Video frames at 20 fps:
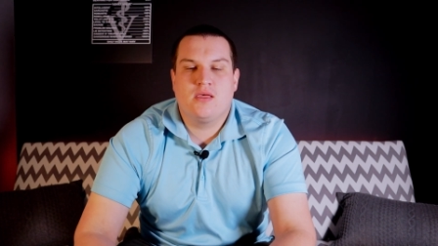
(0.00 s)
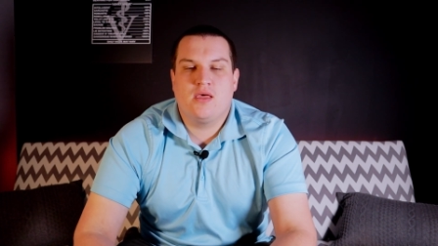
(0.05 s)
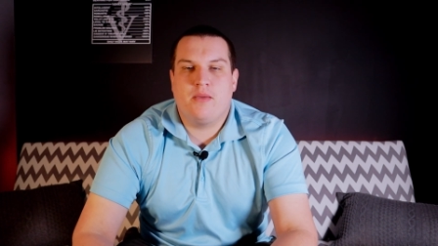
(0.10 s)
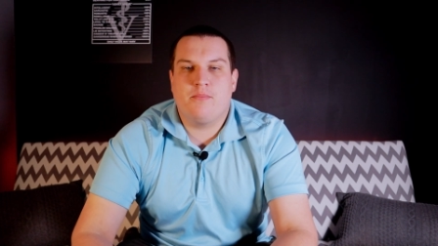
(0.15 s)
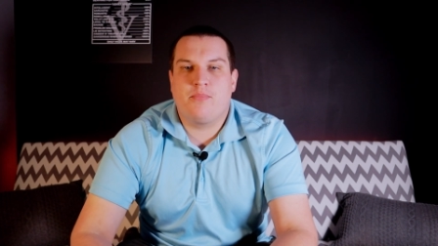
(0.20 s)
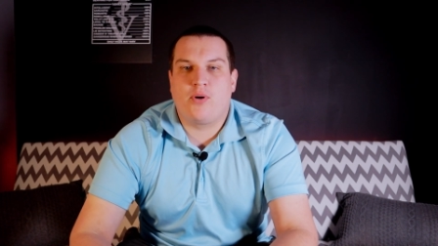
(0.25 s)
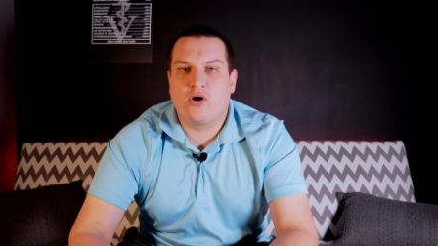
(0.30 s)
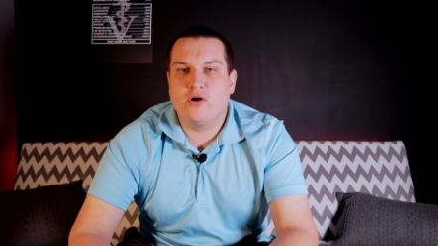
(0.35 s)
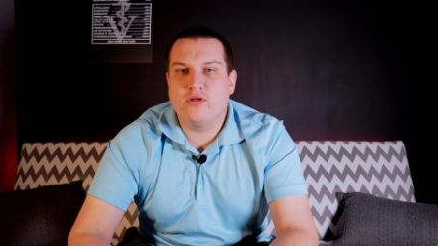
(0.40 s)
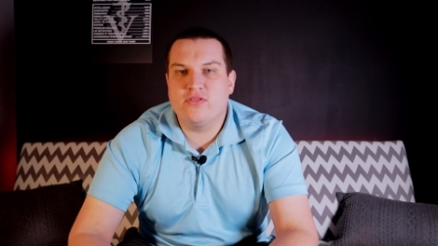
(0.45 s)

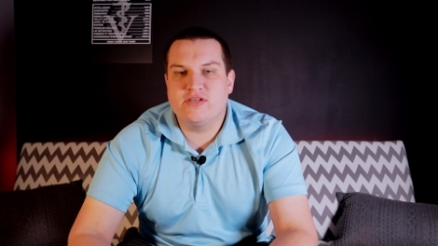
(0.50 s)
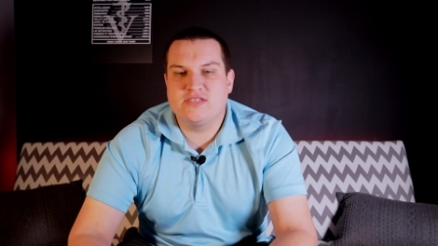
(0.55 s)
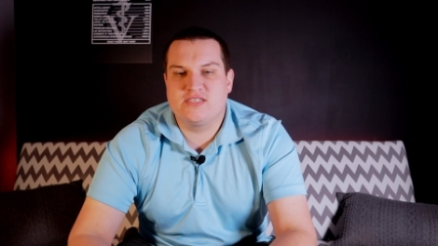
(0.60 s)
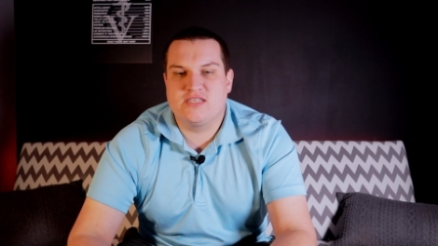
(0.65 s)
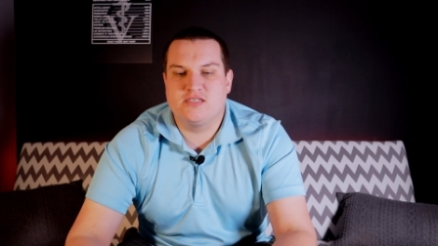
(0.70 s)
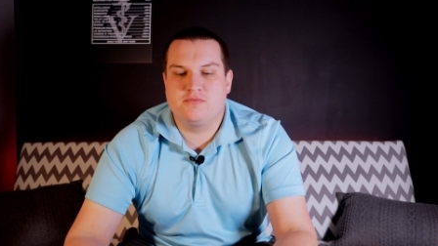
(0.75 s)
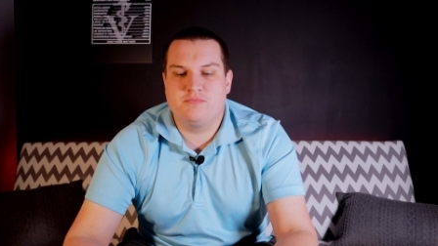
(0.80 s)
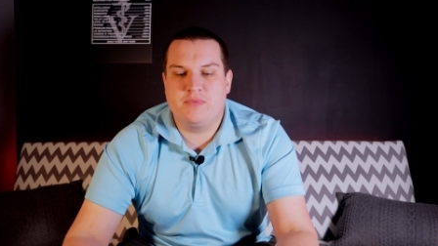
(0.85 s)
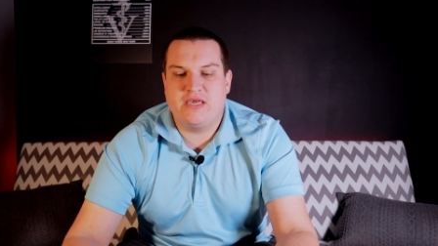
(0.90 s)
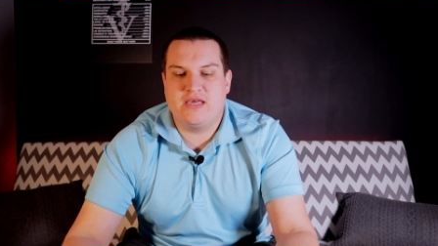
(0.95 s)
And part of
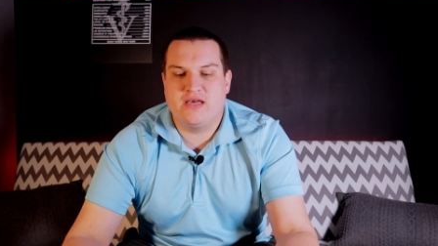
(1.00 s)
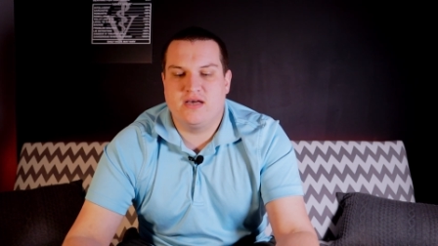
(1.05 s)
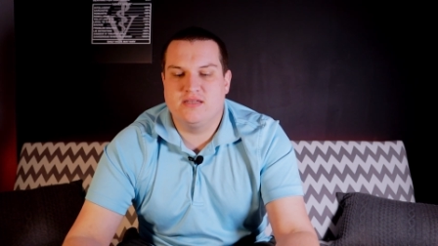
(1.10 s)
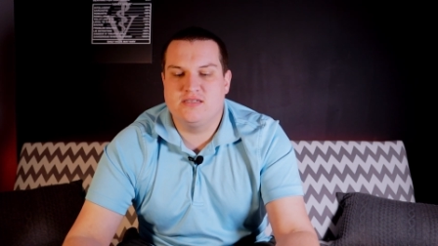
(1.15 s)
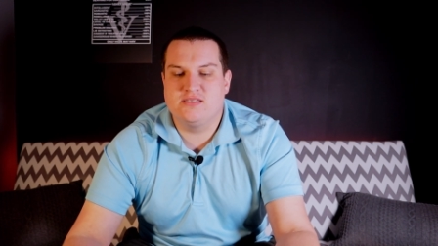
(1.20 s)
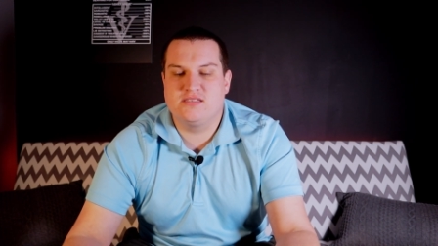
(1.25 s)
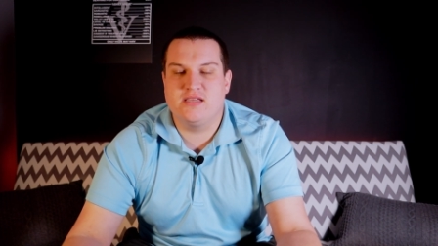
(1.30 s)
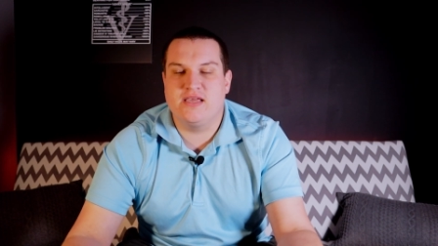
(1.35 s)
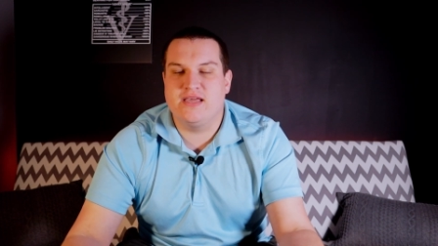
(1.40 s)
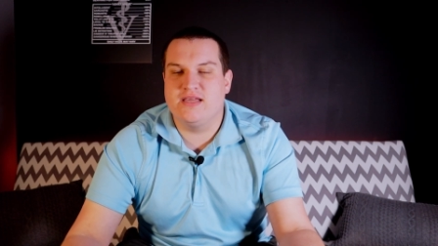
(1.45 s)
this is
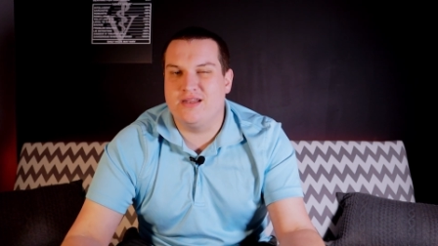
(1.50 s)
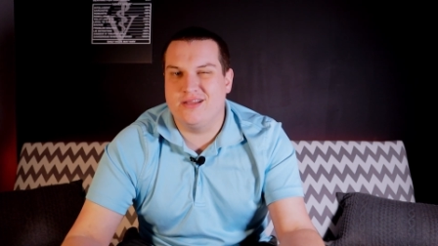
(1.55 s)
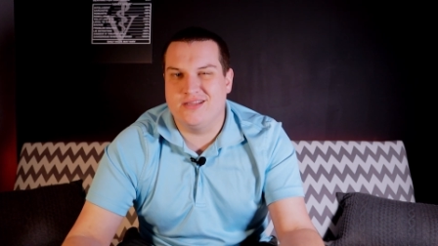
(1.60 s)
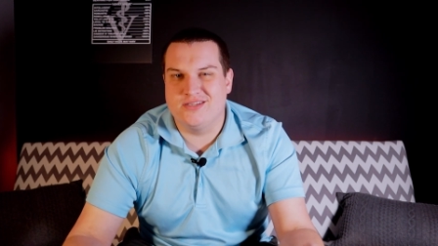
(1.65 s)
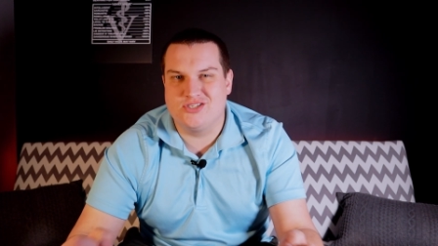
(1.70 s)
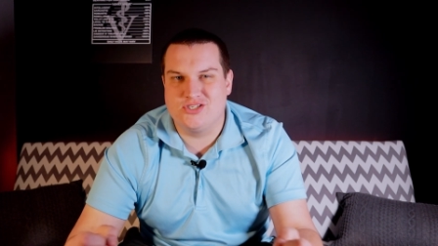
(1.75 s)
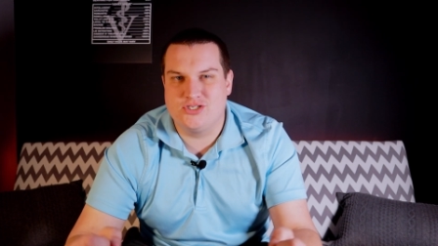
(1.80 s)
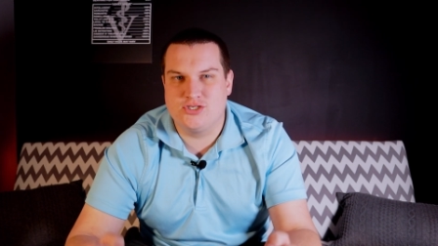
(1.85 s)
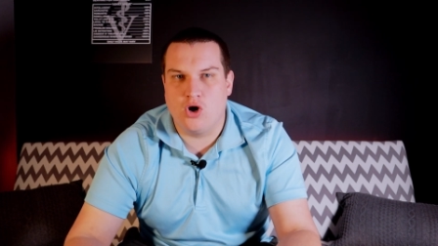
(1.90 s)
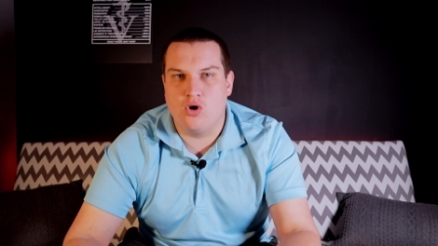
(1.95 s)
because it
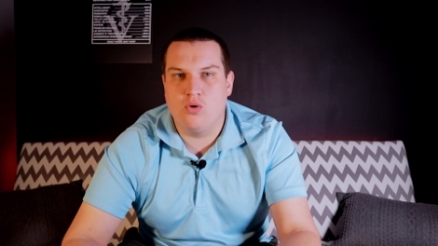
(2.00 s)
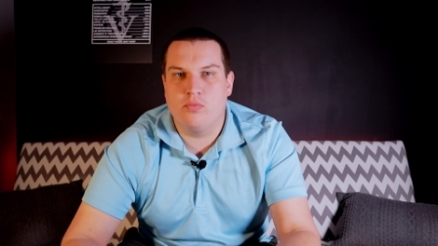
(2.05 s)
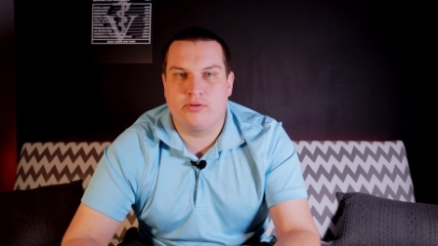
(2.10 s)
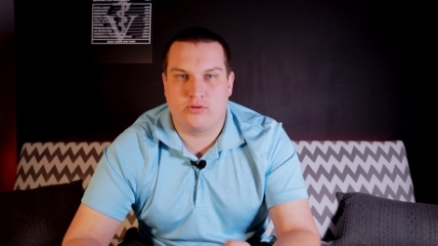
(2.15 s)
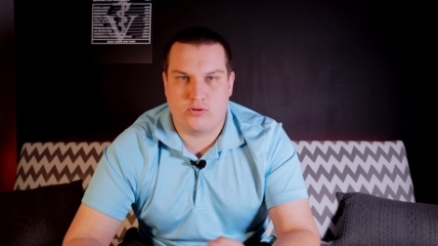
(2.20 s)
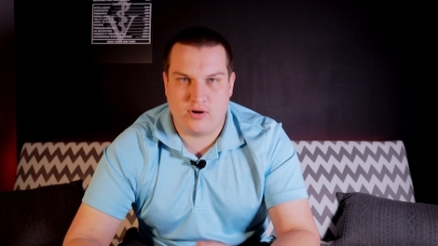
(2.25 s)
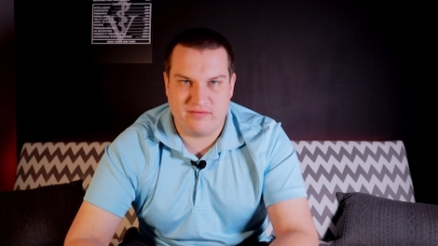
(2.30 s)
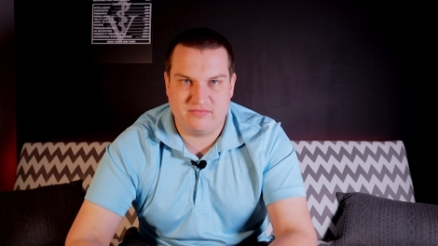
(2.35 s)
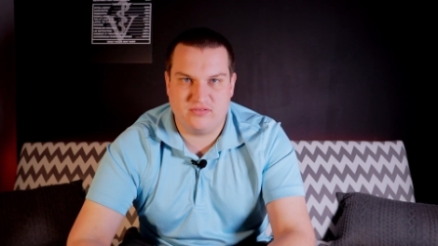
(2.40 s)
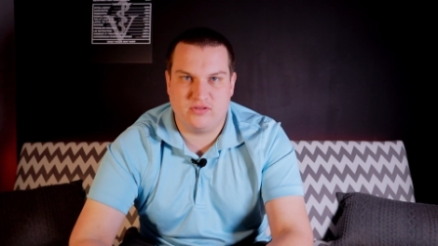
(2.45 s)
is so
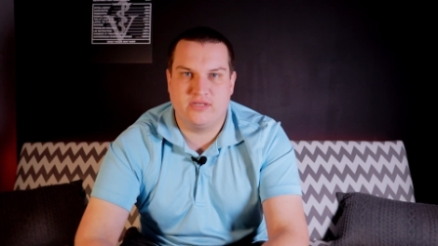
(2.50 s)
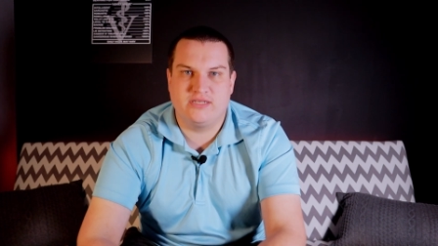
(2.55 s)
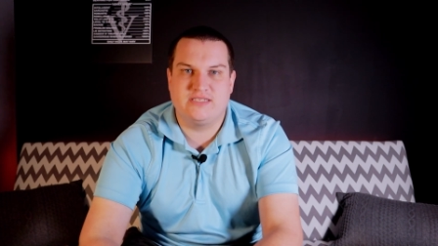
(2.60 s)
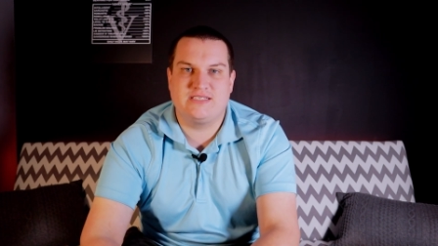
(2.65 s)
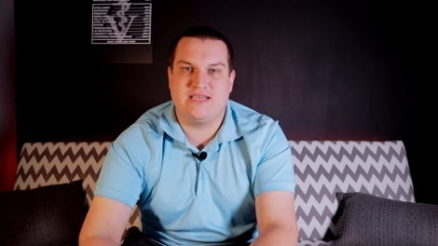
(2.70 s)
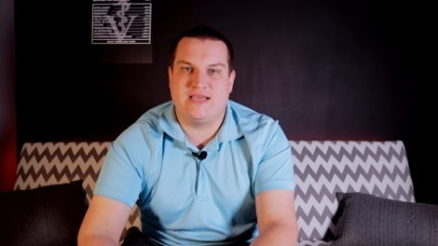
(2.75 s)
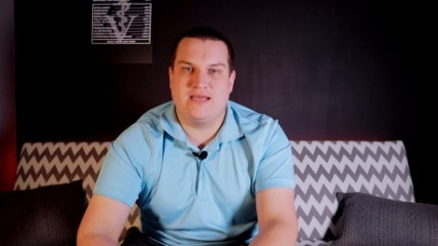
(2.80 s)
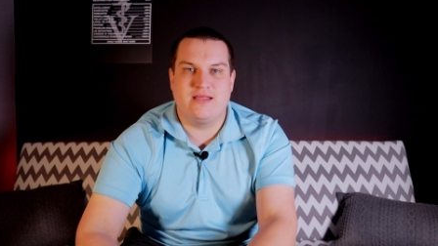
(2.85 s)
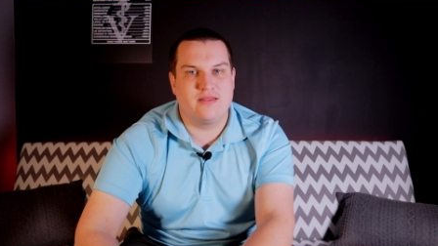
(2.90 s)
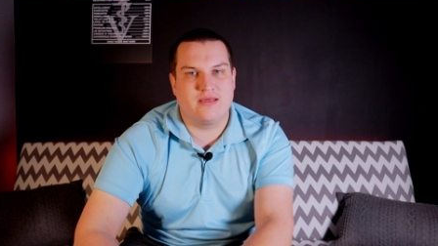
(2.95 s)

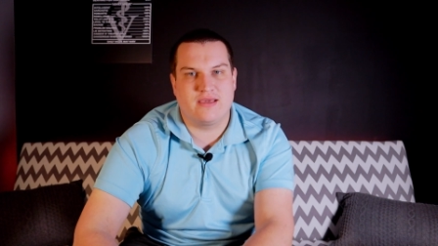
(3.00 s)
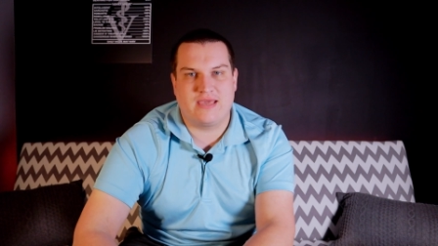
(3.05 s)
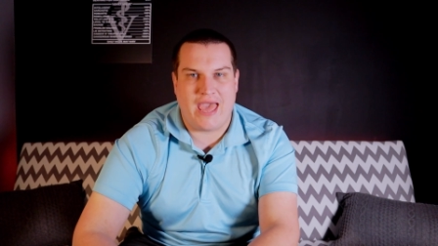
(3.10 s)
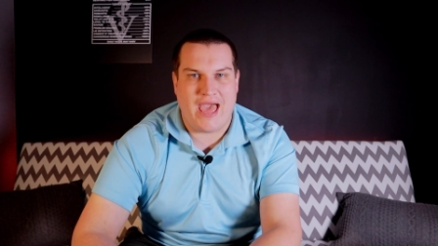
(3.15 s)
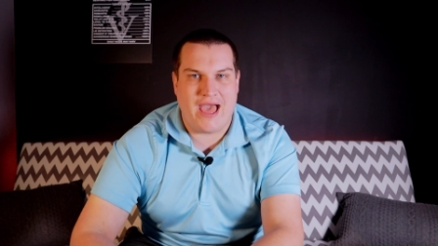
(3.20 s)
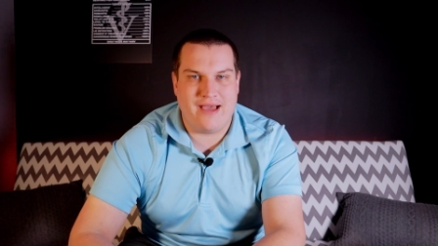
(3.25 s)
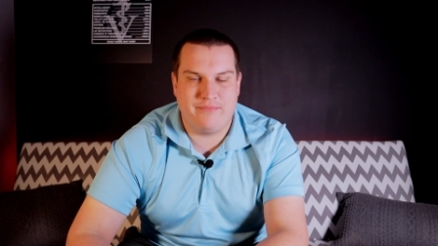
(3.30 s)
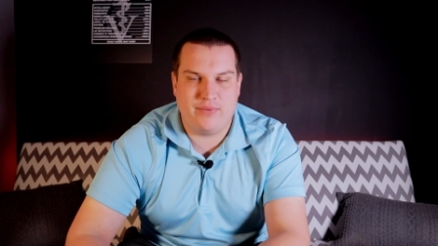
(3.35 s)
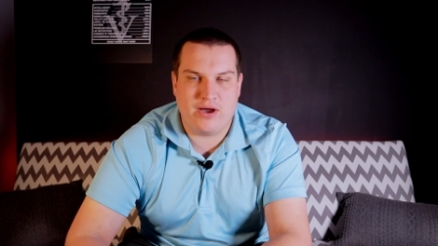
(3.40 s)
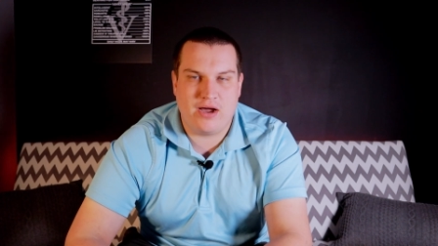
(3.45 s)
prevalent in the
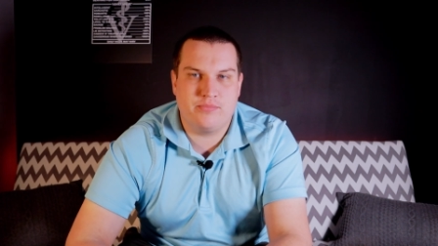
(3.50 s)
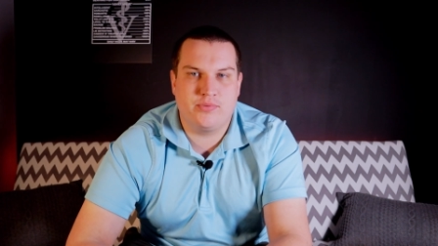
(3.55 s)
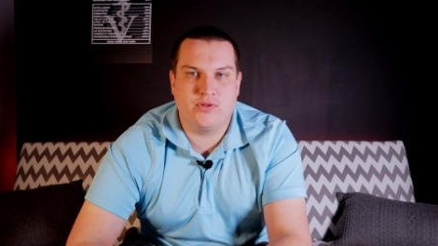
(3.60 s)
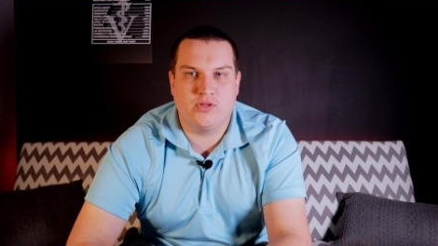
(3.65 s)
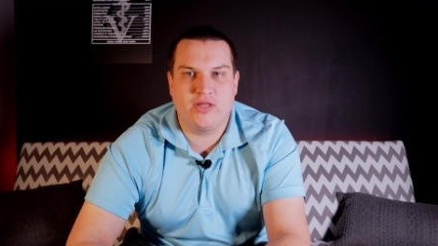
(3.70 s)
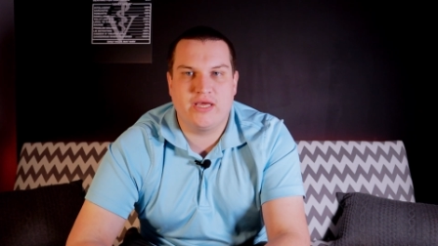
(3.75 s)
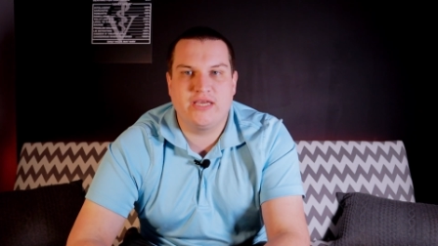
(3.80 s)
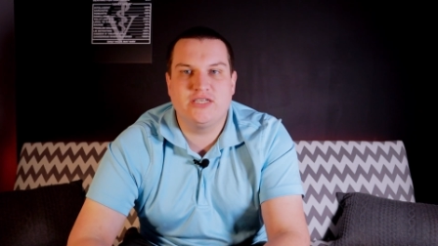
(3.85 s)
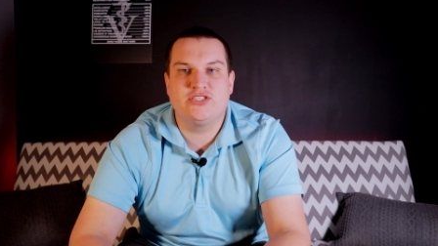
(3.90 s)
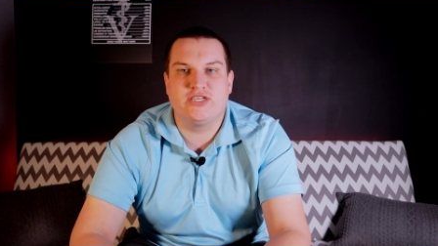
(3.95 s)
cat
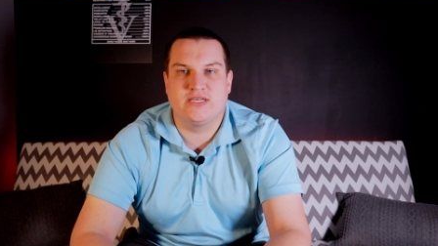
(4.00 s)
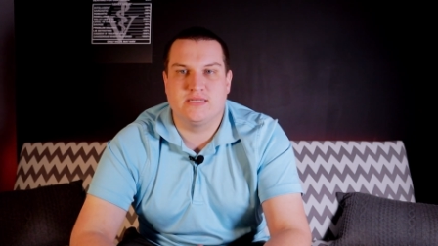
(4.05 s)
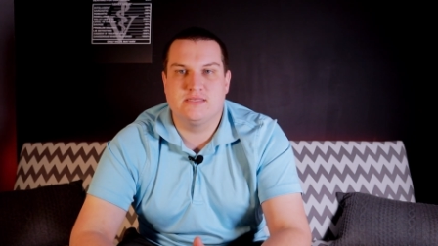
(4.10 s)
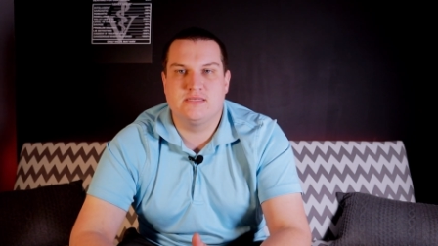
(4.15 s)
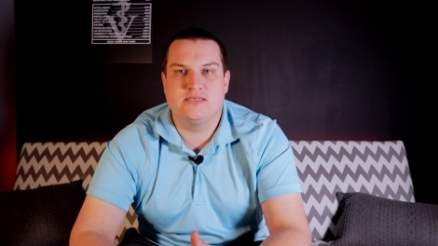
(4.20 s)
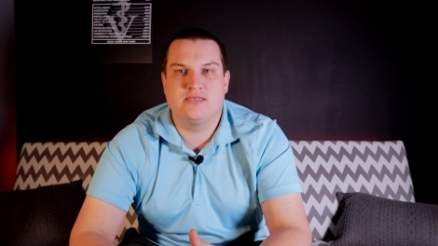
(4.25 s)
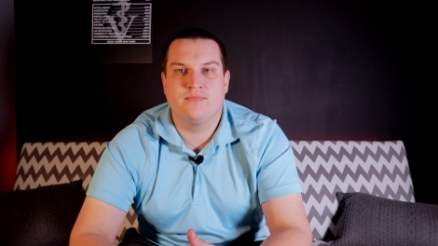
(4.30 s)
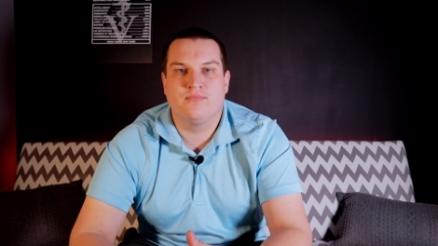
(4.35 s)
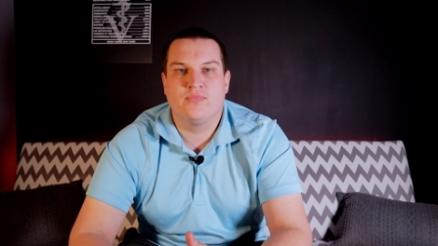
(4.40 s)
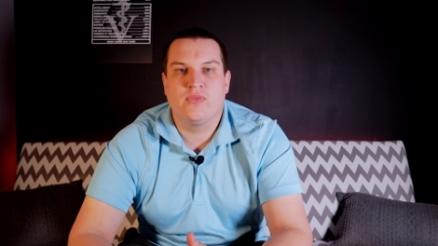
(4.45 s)

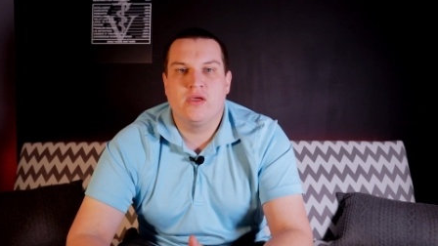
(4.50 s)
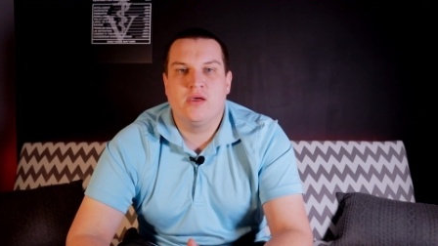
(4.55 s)
populations.